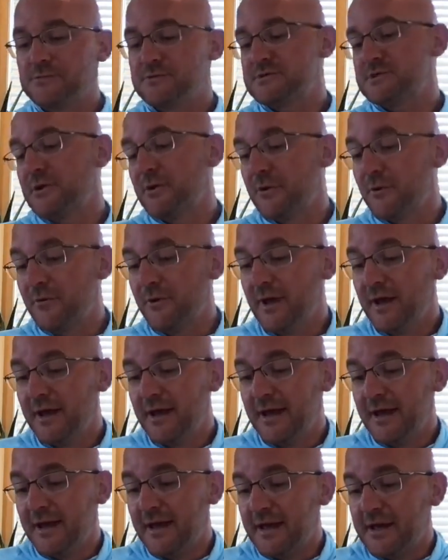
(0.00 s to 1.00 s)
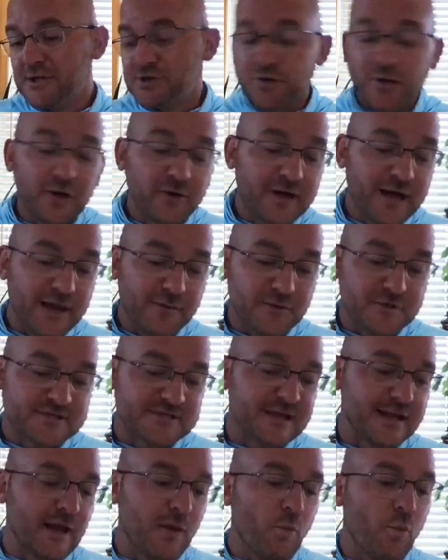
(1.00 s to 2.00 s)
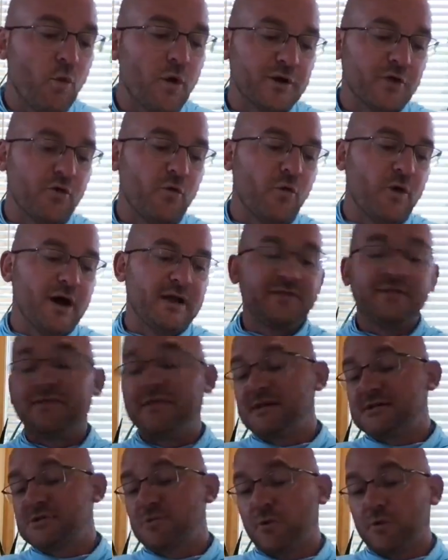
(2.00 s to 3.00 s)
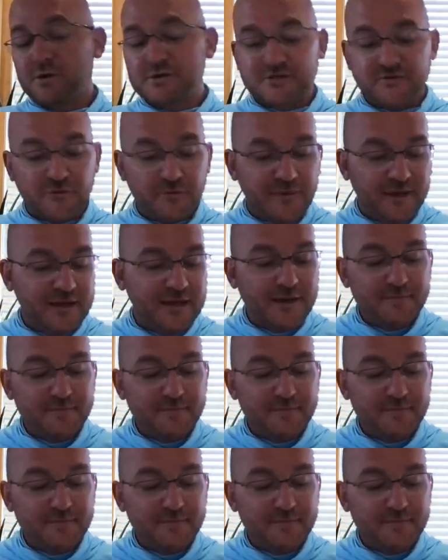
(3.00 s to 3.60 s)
So trail camera setup 101, this works for me.